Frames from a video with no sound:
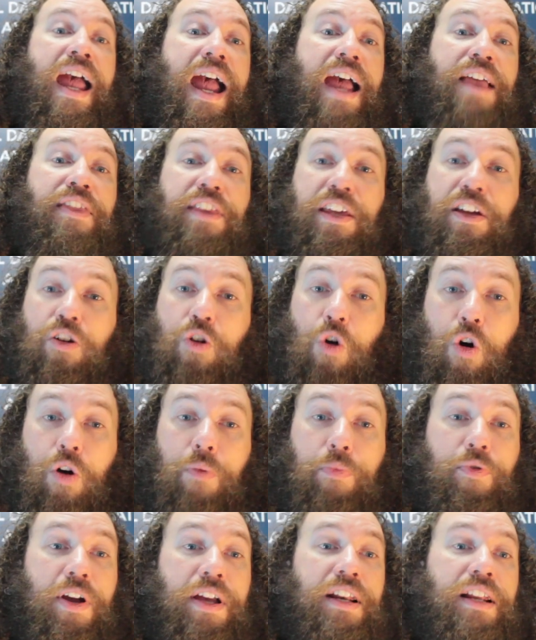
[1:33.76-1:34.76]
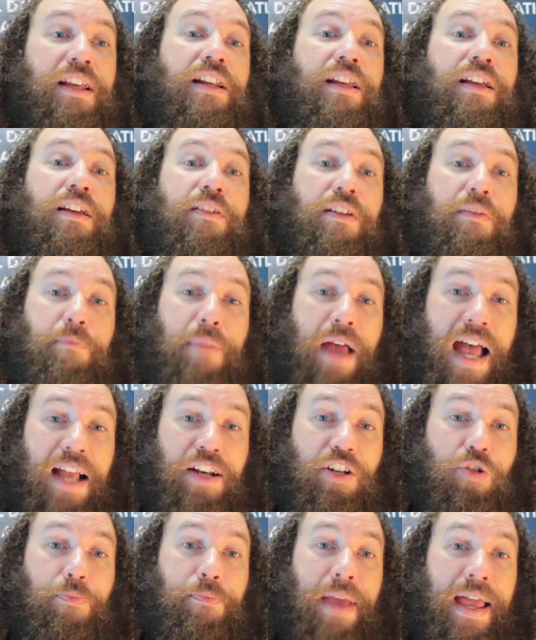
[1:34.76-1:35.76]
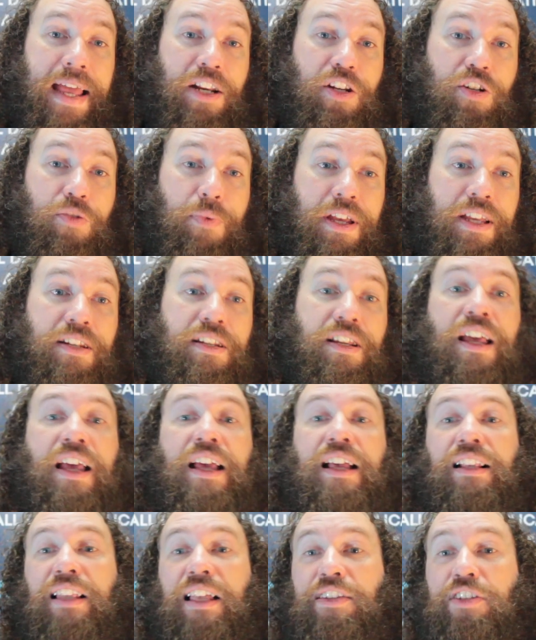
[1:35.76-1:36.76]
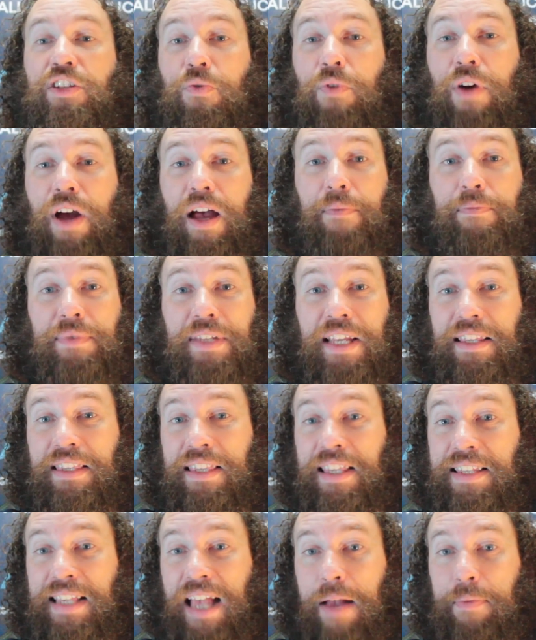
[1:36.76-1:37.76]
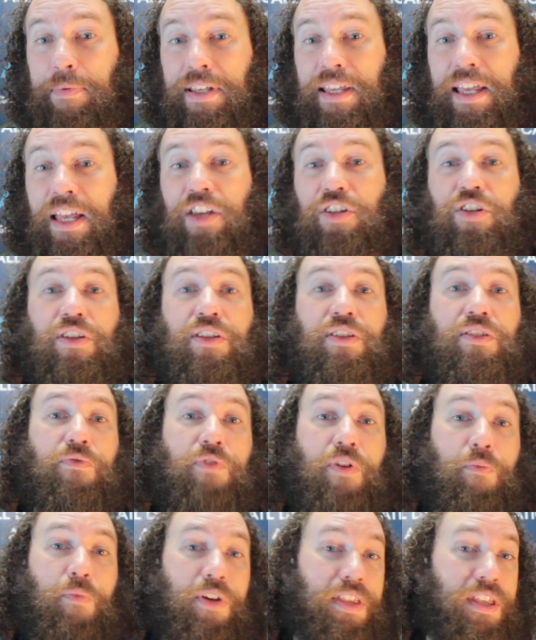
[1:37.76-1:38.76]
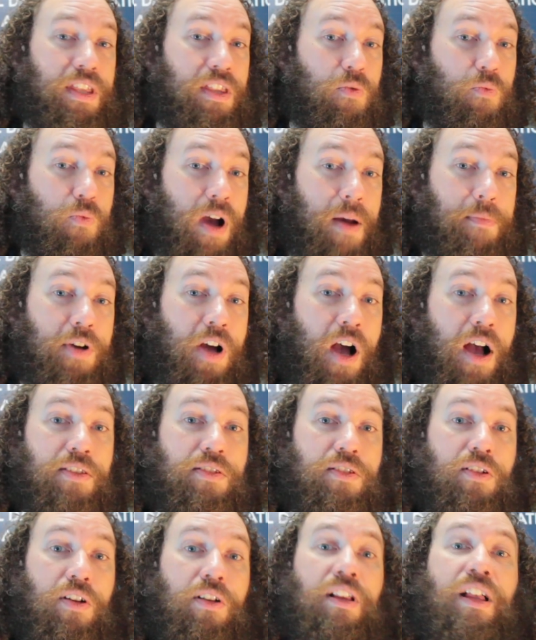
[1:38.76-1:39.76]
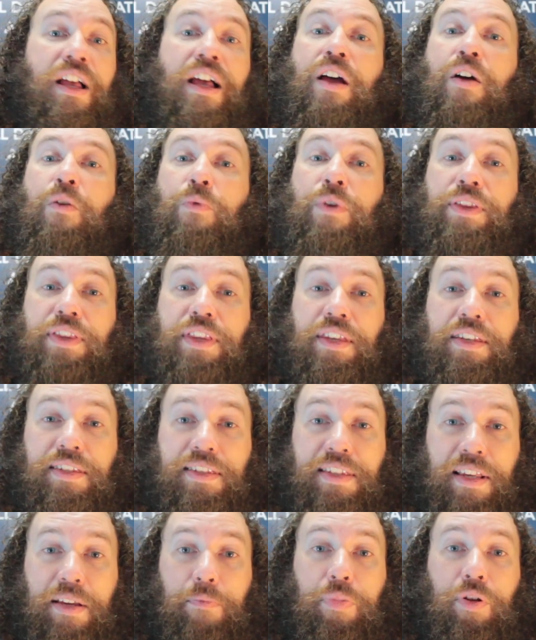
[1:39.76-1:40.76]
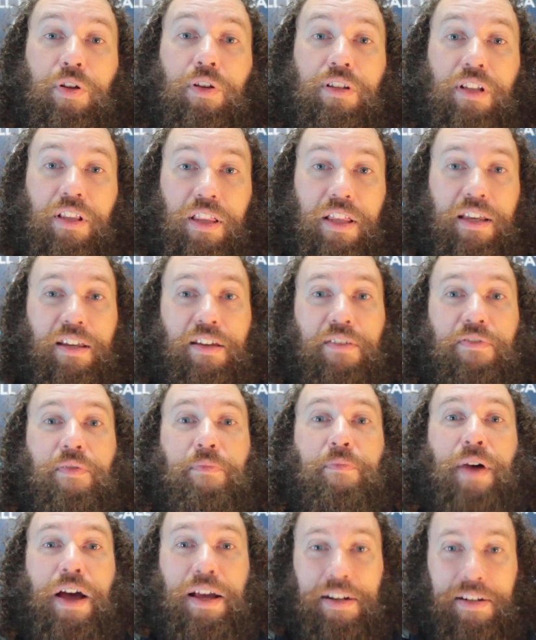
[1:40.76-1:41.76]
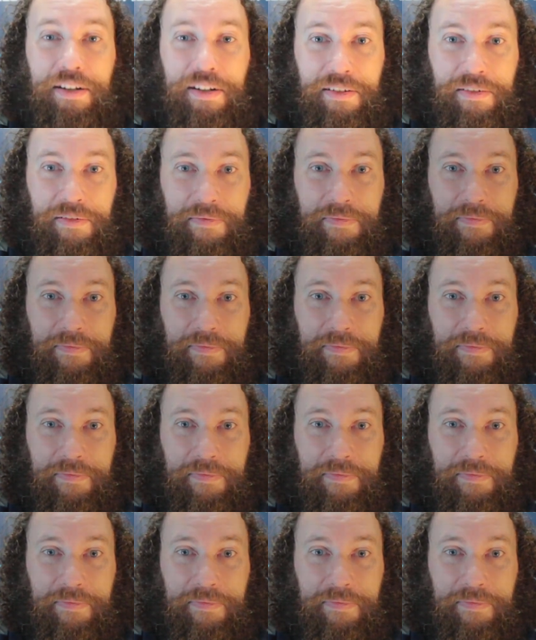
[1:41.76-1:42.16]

and the incorporated patch management lets you update these applications from within the web console with the simple click of a button.